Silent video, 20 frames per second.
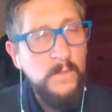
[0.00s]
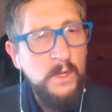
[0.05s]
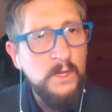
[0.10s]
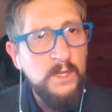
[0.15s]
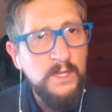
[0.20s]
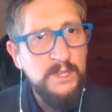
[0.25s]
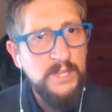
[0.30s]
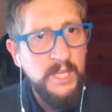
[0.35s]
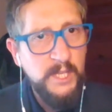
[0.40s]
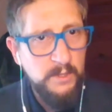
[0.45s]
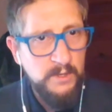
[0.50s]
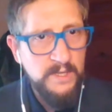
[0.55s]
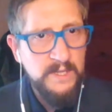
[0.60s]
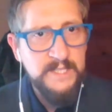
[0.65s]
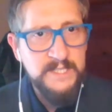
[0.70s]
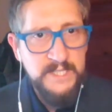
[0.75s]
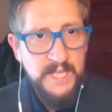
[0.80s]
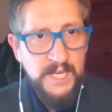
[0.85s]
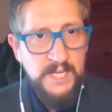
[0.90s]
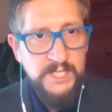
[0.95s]
the
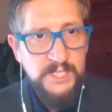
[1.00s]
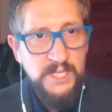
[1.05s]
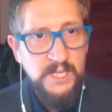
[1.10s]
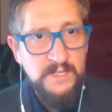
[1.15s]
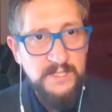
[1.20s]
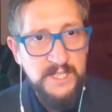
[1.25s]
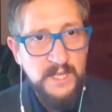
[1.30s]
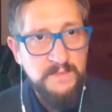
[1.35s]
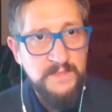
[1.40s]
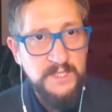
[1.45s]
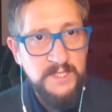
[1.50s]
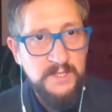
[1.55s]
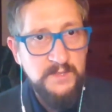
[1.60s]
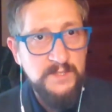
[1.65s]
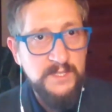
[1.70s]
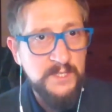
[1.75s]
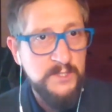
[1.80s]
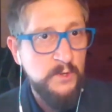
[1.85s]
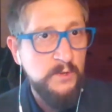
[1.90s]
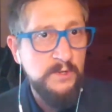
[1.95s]
utilization of substance
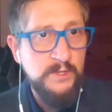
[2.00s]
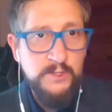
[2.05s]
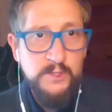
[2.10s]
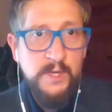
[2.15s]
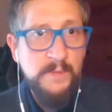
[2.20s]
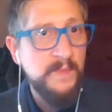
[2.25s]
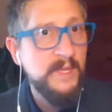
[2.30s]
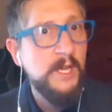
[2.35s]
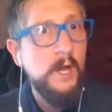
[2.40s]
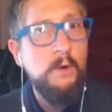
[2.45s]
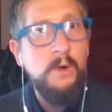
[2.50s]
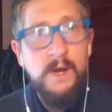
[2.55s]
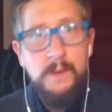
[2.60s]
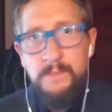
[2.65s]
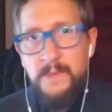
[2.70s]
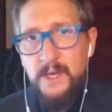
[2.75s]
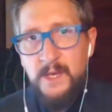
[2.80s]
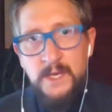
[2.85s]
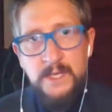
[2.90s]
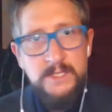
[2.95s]
use disorder treatment go
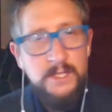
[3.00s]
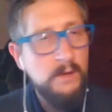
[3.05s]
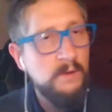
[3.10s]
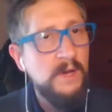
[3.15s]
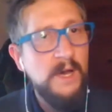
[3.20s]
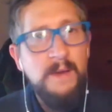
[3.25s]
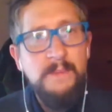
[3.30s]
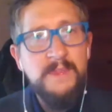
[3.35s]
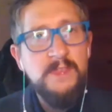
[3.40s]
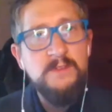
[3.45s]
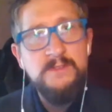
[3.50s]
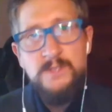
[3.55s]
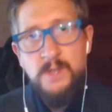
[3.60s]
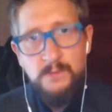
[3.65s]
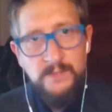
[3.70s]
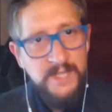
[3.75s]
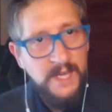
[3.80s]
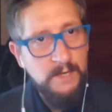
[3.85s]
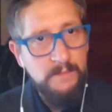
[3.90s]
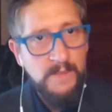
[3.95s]
up. So, I mean, there's
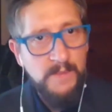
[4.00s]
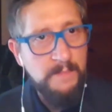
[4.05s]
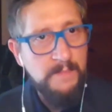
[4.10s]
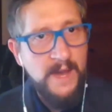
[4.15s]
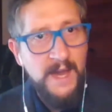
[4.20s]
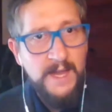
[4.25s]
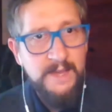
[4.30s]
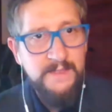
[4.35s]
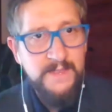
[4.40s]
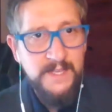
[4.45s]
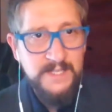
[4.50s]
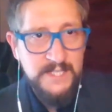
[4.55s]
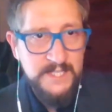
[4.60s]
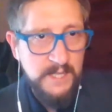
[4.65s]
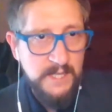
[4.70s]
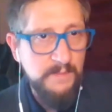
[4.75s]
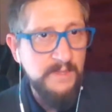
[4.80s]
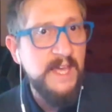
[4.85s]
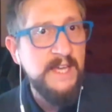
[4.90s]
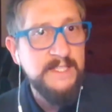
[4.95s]
no doubt in my mind that
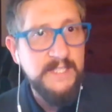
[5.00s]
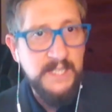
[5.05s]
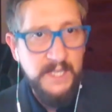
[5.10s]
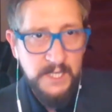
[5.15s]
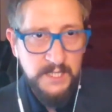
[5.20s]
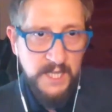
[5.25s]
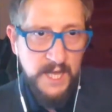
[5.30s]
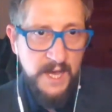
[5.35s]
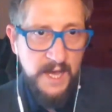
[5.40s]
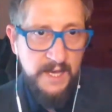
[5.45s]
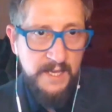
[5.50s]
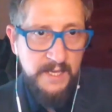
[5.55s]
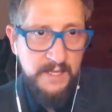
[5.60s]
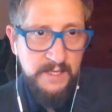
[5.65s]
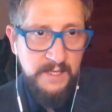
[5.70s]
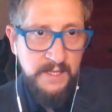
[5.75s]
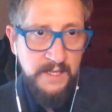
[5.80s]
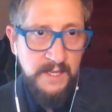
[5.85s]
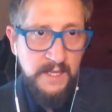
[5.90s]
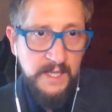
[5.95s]
some of that
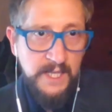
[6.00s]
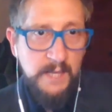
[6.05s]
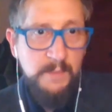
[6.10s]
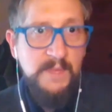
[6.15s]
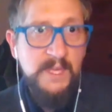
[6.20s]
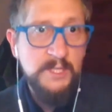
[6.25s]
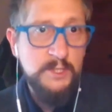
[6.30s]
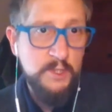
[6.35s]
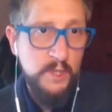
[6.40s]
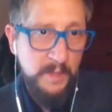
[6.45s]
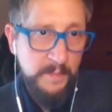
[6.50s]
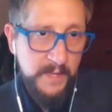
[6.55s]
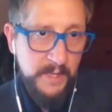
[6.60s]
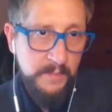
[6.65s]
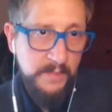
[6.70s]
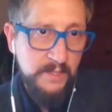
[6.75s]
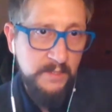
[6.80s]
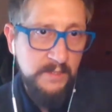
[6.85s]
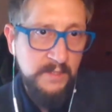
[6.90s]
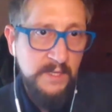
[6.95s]
decline can be
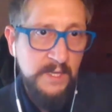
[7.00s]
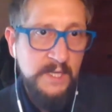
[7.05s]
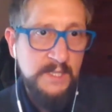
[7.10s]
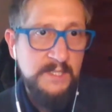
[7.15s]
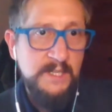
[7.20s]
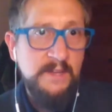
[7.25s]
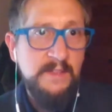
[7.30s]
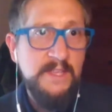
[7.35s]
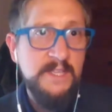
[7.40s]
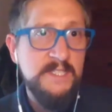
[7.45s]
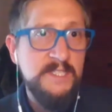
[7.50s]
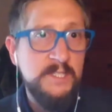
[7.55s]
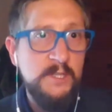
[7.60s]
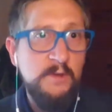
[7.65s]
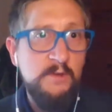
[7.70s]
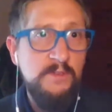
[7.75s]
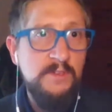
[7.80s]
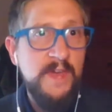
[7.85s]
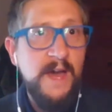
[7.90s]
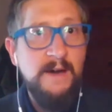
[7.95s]
attributable to these
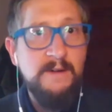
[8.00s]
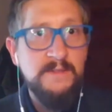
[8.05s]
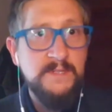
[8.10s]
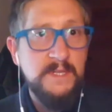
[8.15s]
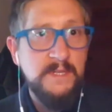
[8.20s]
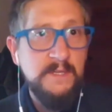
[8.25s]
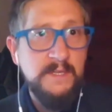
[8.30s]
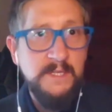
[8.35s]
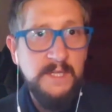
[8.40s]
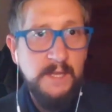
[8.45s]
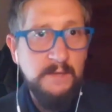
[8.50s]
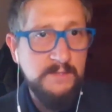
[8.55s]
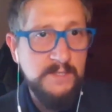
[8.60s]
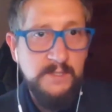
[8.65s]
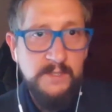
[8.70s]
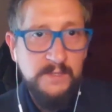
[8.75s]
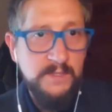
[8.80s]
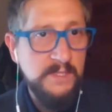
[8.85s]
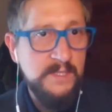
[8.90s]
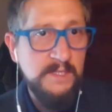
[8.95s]
2000, you know,
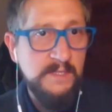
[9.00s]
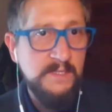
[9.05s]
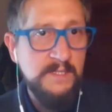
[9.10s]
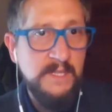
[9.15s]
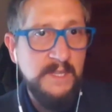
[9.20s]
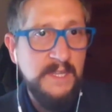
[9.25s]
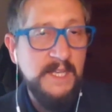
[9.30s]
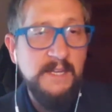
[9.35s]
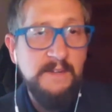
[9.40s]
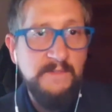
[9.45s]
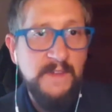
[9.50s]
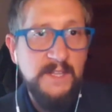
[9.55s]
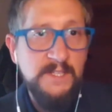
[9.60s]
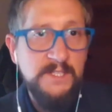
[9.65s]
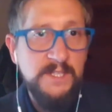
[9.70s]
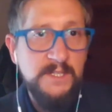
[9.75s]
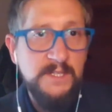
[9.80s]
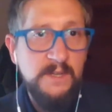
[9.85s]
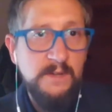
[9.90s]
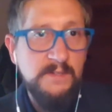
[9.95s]
to the
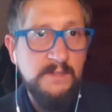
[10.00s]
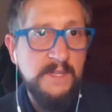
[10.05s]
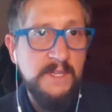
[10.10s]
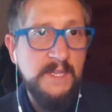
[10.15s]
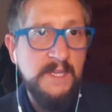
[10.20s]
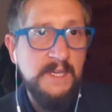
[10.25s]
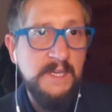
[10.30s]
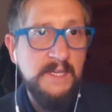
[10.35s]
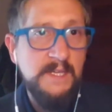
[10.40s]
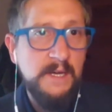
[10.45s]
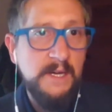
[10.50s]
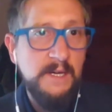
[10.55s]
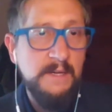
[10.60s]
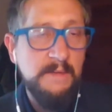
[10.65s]
intervention or the